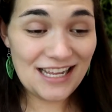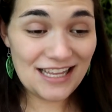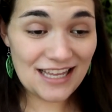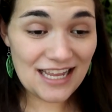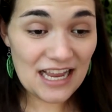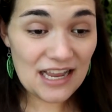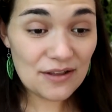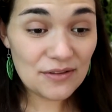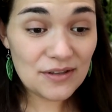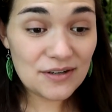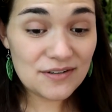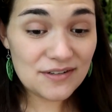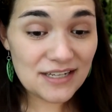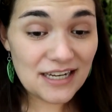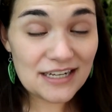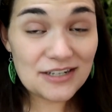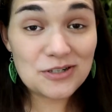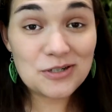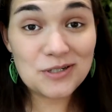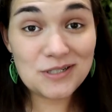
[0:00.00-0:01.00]
now there's
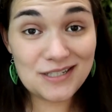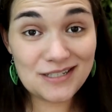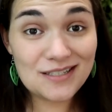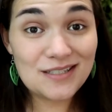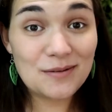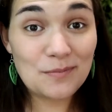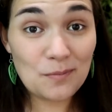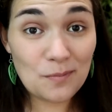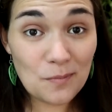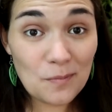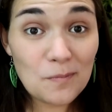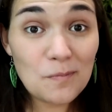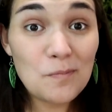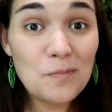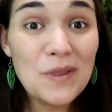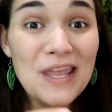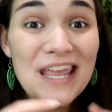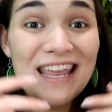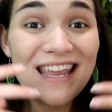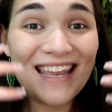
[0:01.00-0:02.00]
actually some
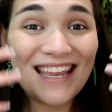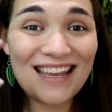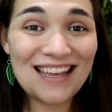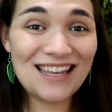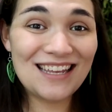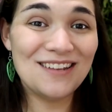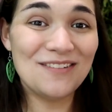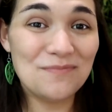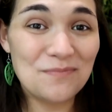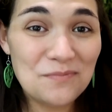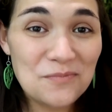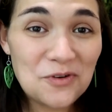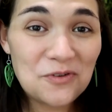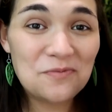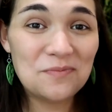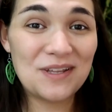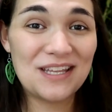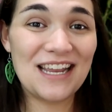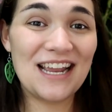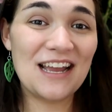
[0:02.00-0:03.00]
big
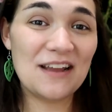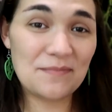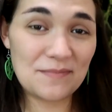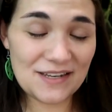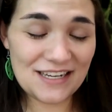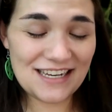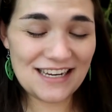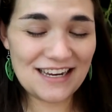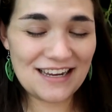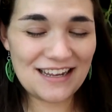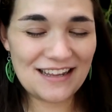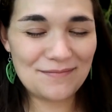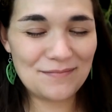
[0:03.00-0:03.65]
movement happening.